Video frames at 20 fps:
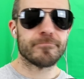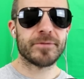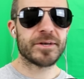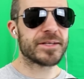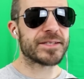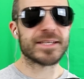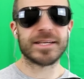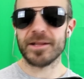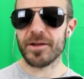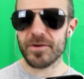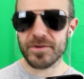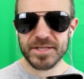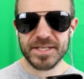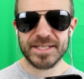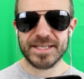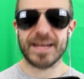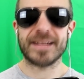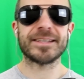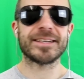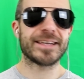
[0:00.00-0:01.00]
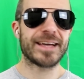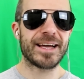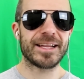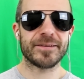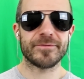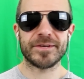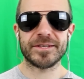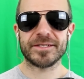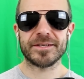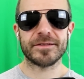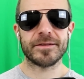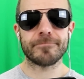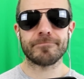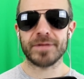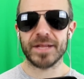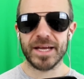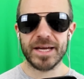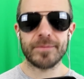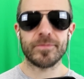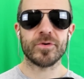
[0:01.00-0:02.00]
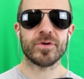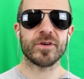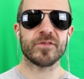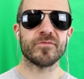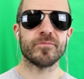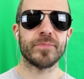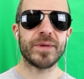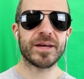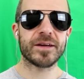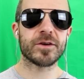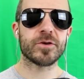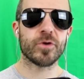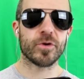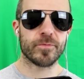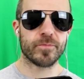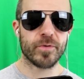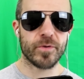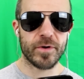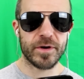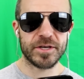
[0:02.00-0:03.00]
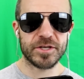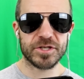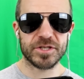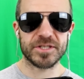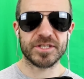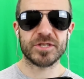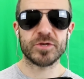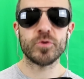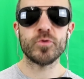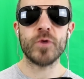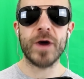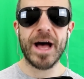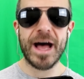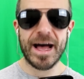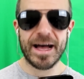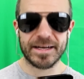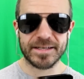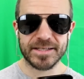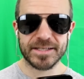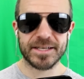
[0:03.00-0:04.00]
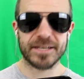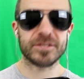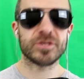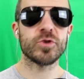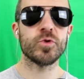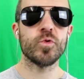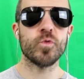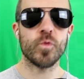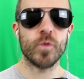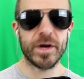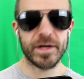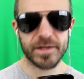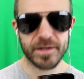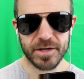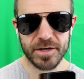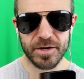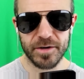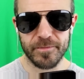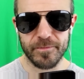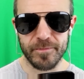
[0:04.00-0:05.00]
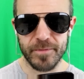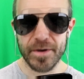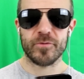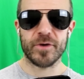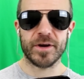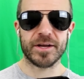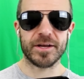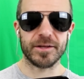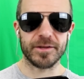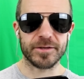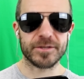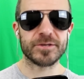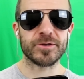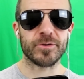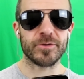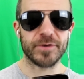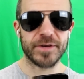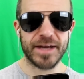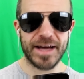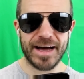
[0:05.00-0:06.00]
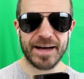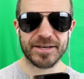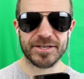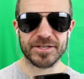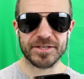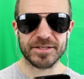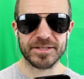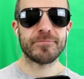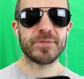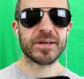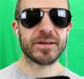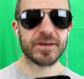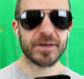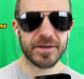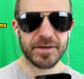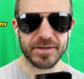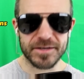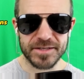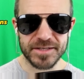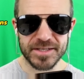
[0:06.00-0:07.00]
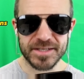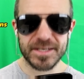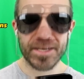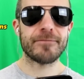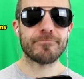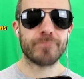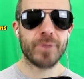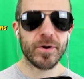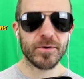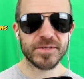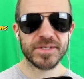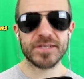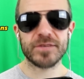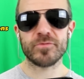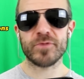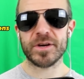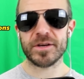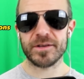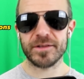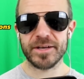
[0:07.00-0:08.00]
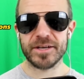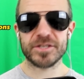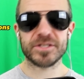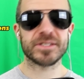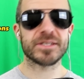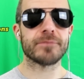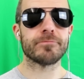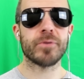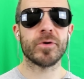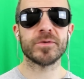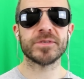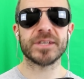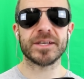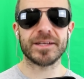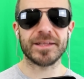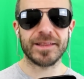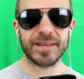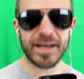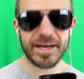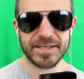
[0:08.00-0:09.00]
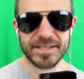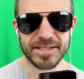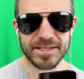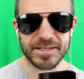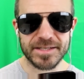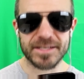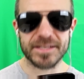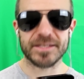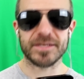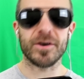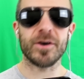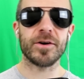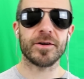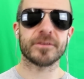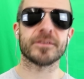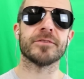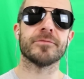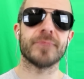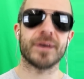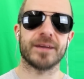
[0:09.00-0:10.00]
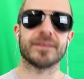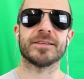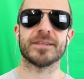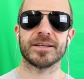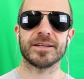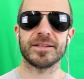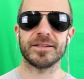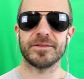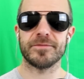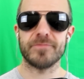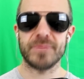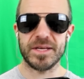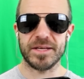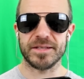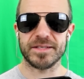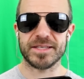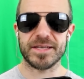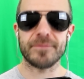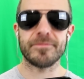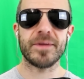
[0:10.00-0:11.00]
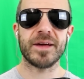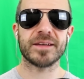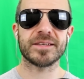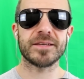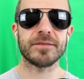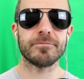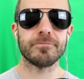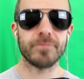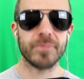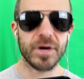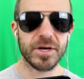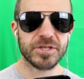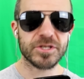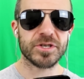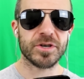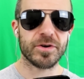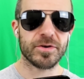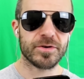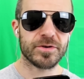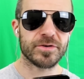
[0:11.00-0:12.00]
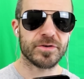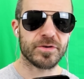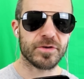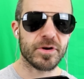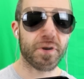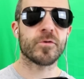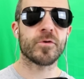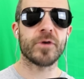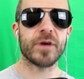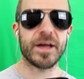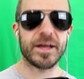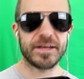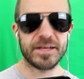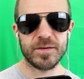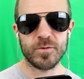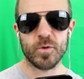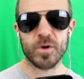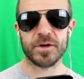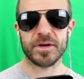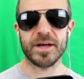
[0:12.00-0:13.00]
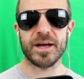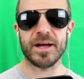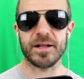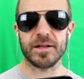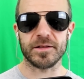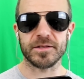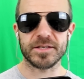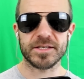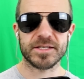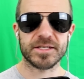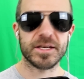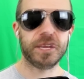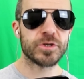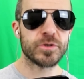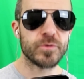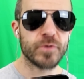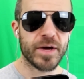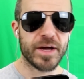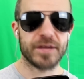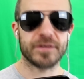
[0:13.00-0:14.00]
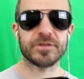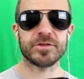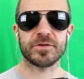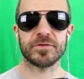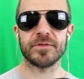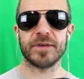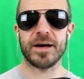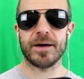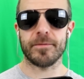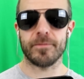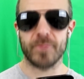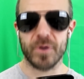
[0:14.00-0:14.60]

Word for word: But it's a long standing element in the playbook of big corporations to ask and to welcome regulatory actions because imposing regulations, imposing licenses automatically means it makes it much harder for anyone else to enter that